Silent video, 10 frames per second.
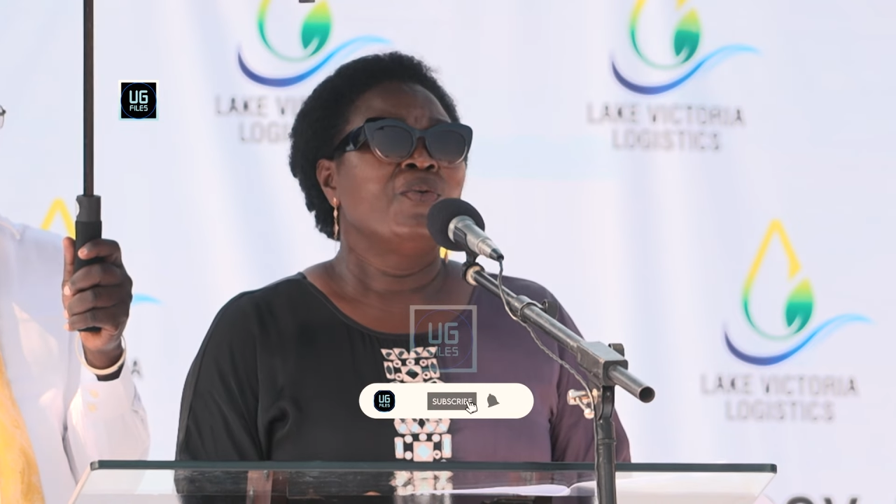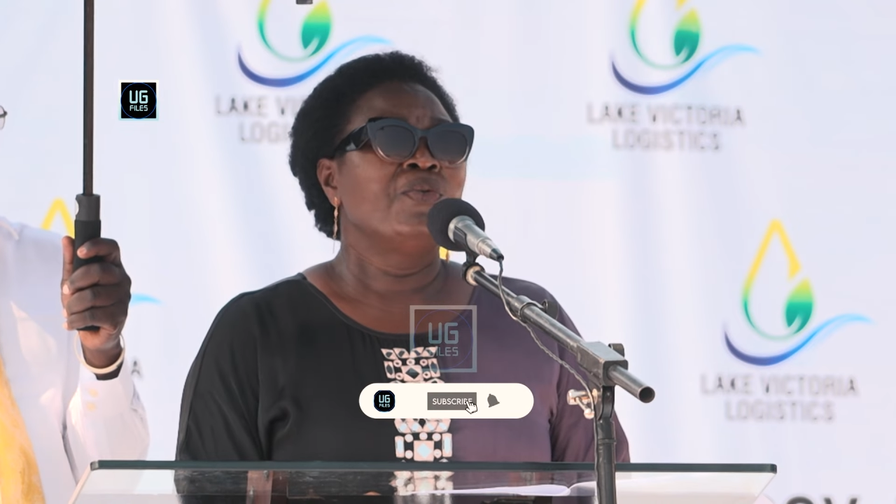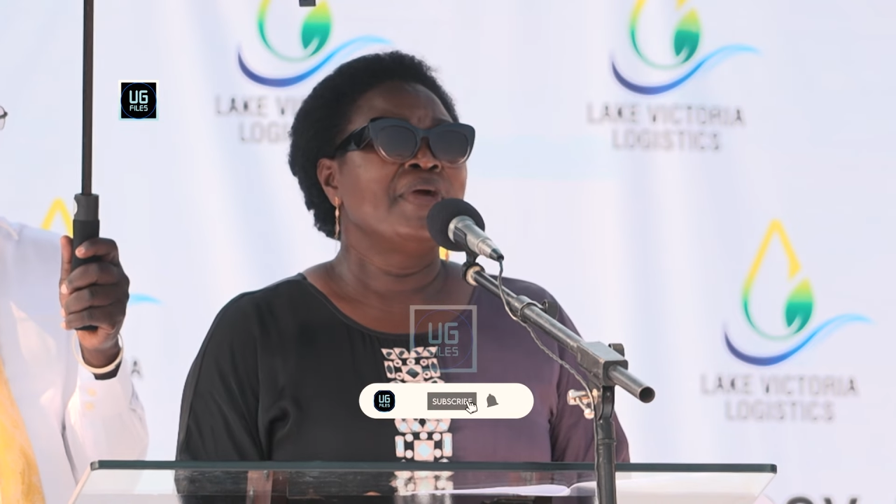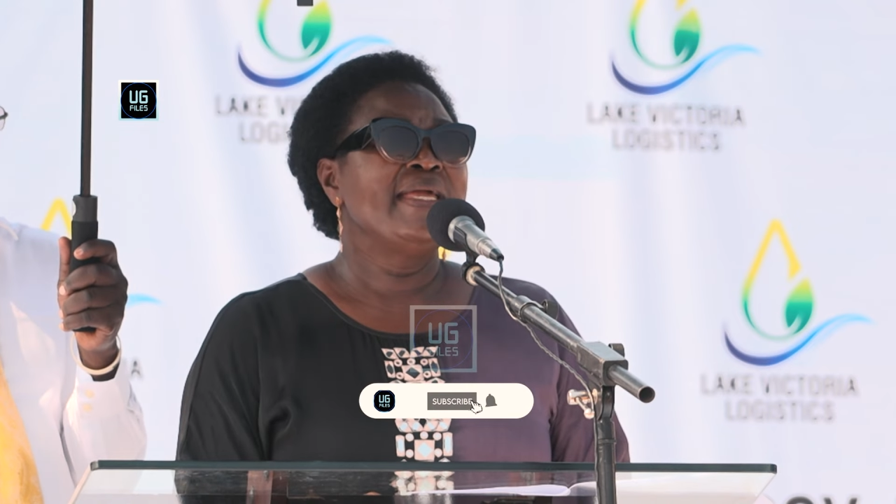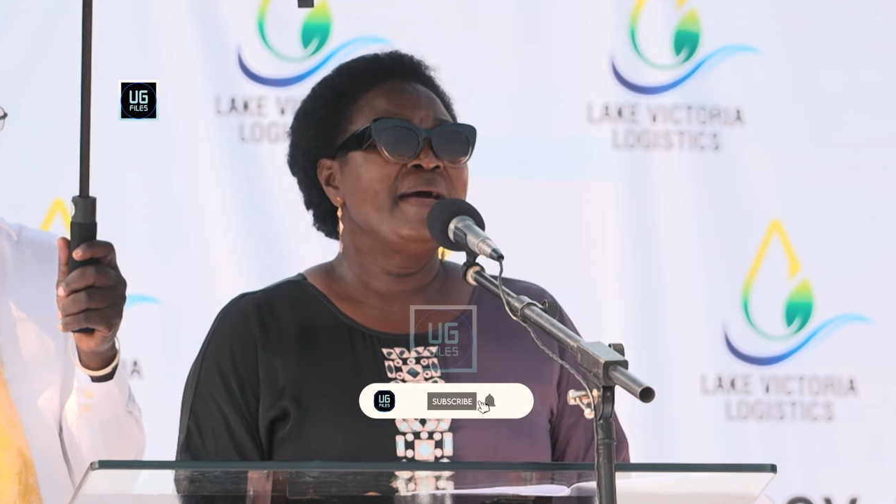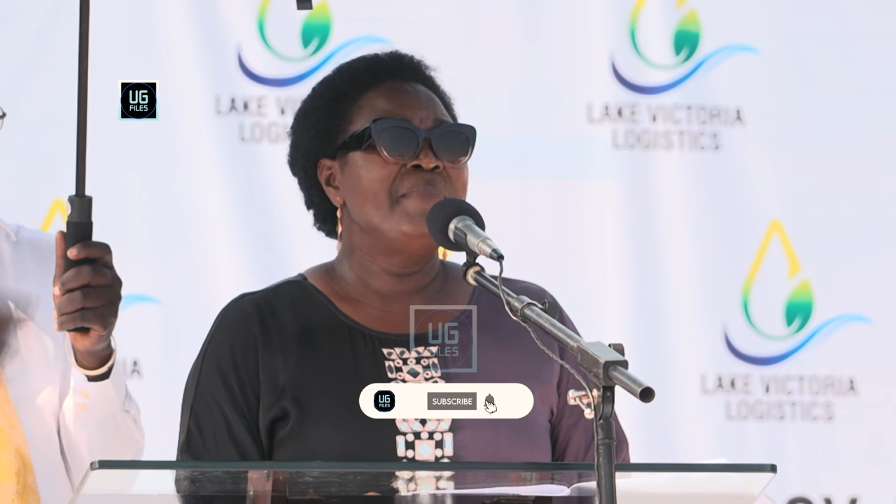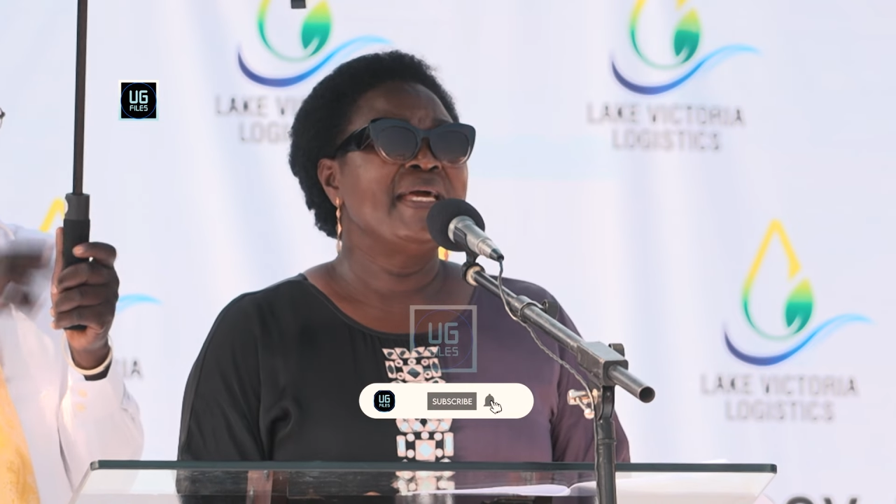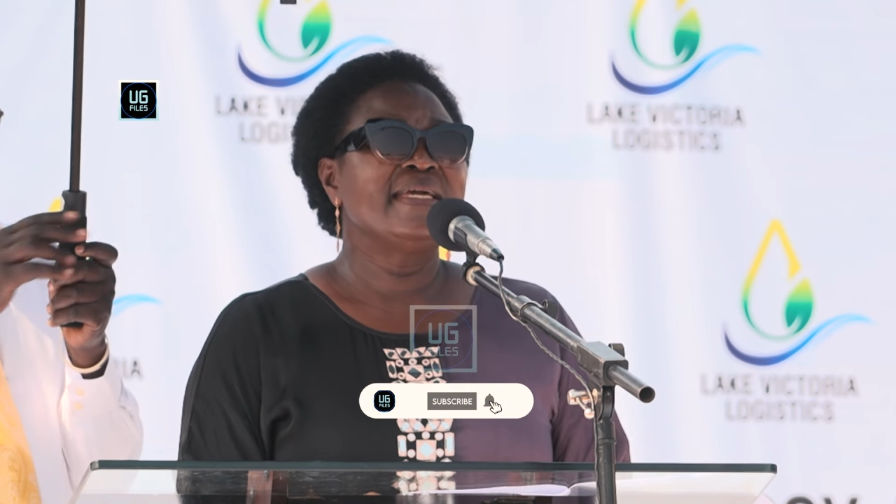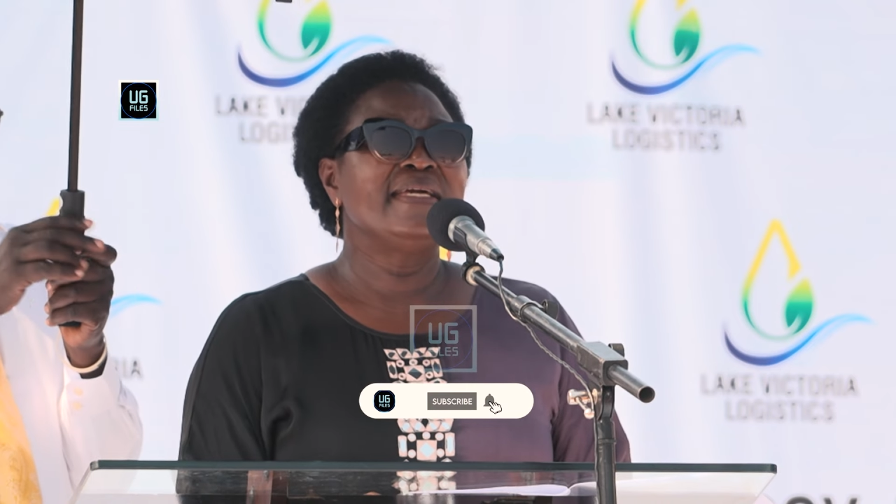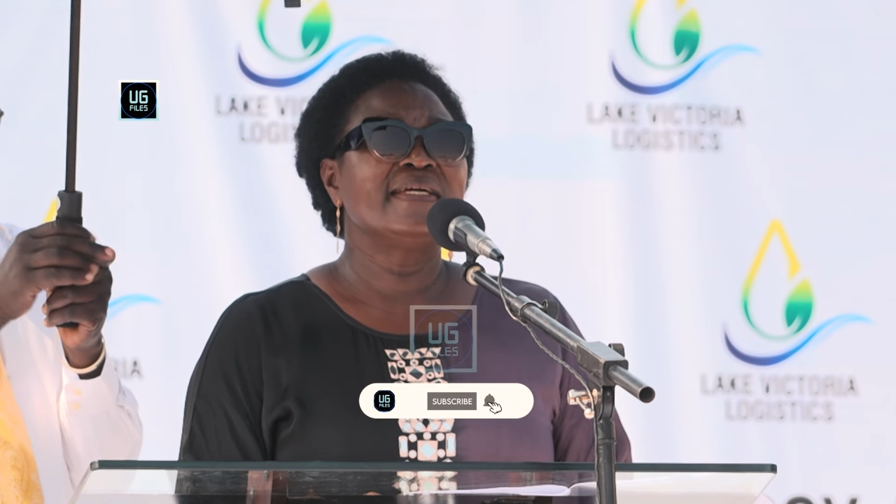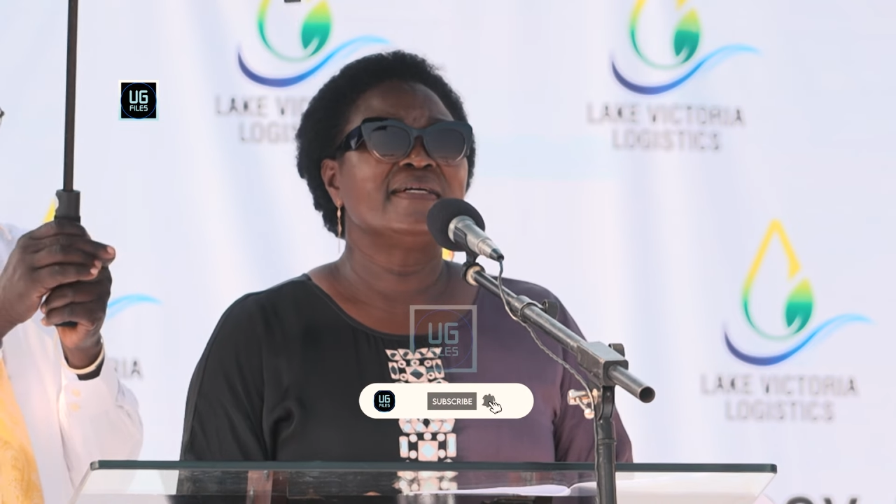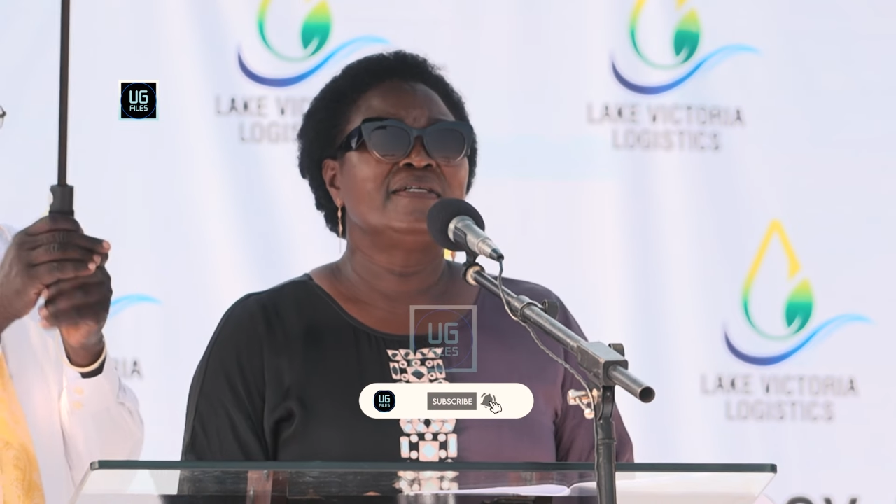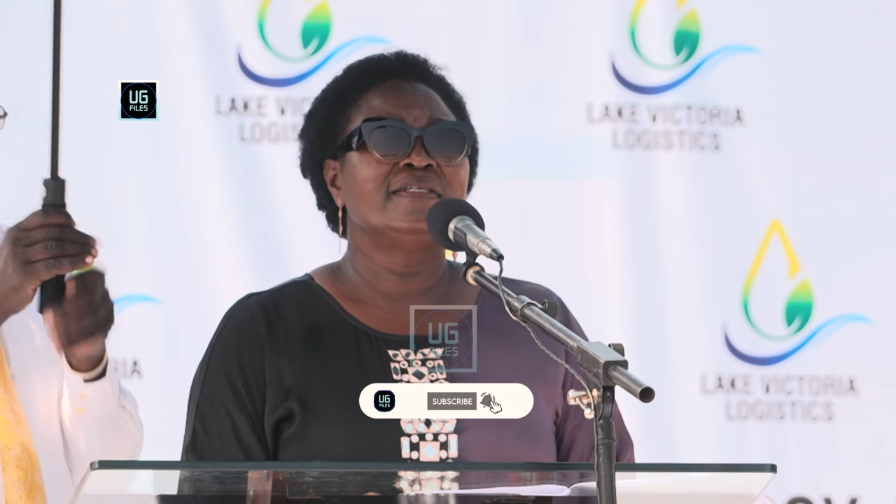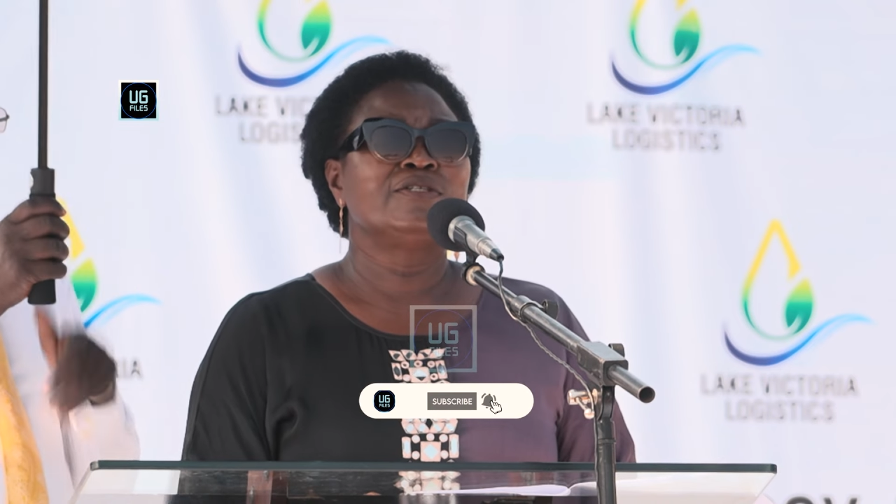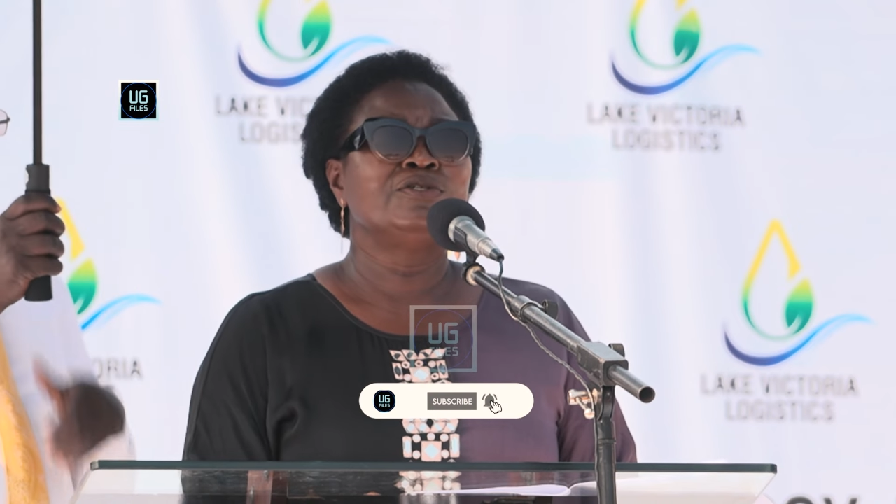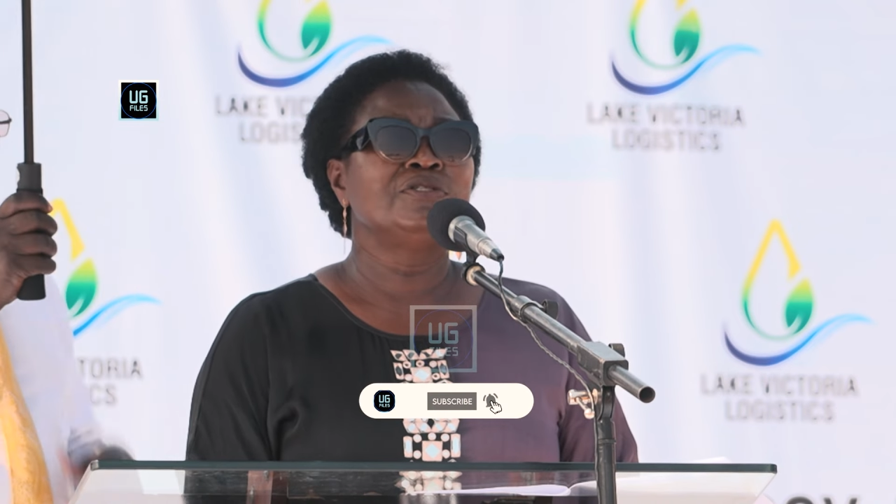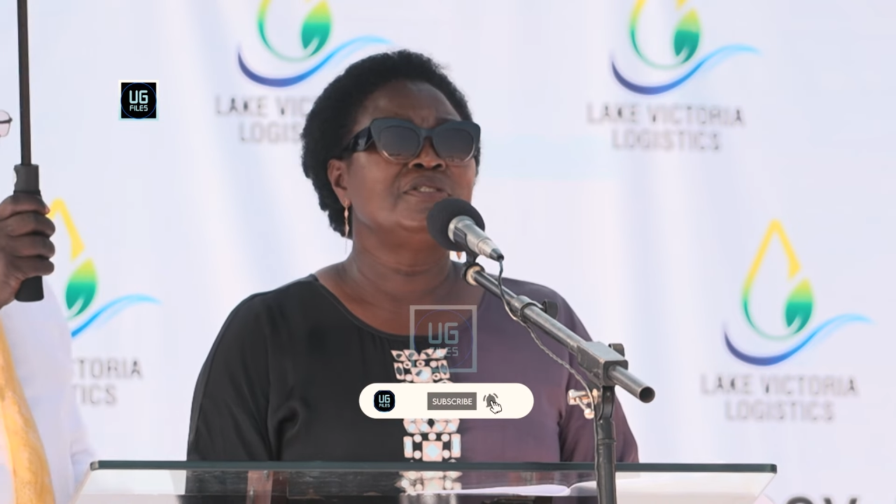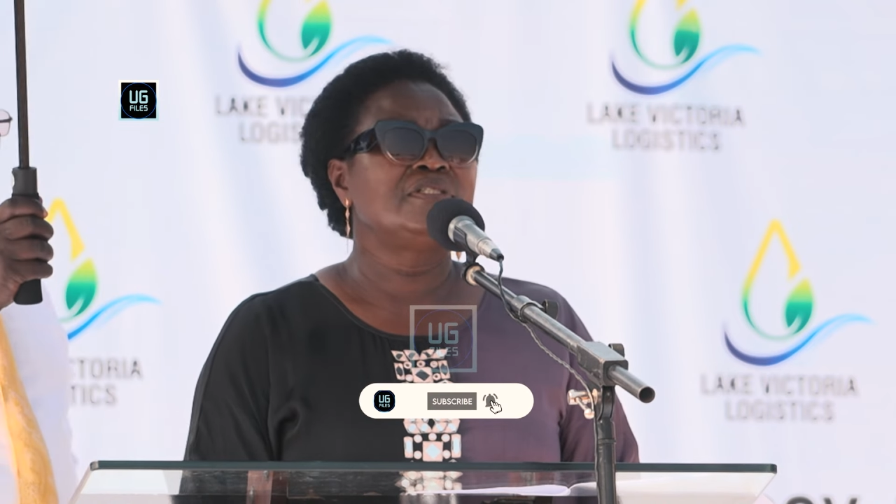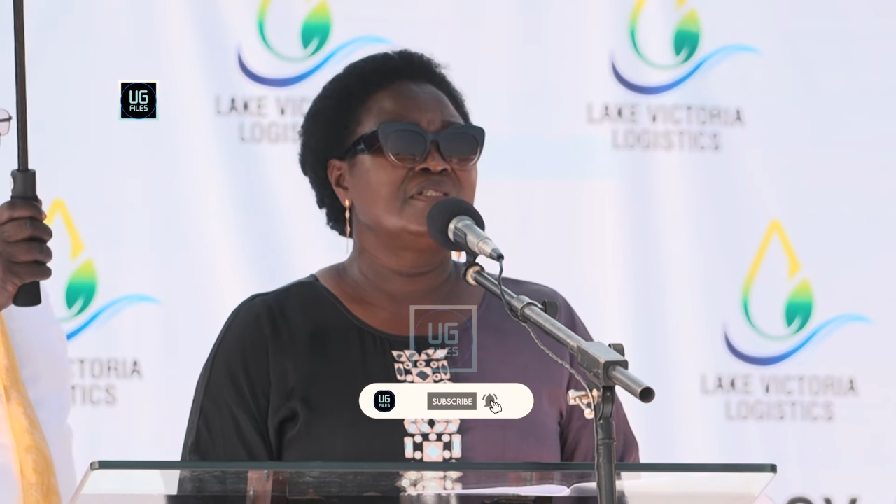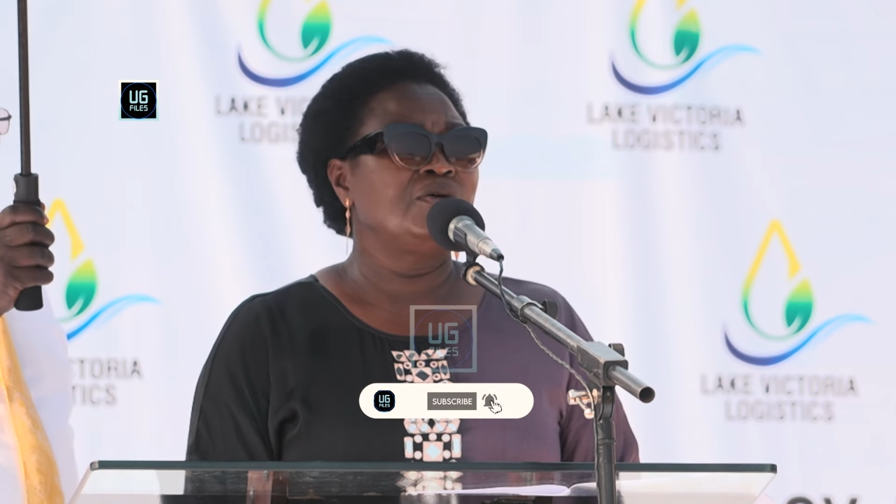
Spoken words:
We are making good,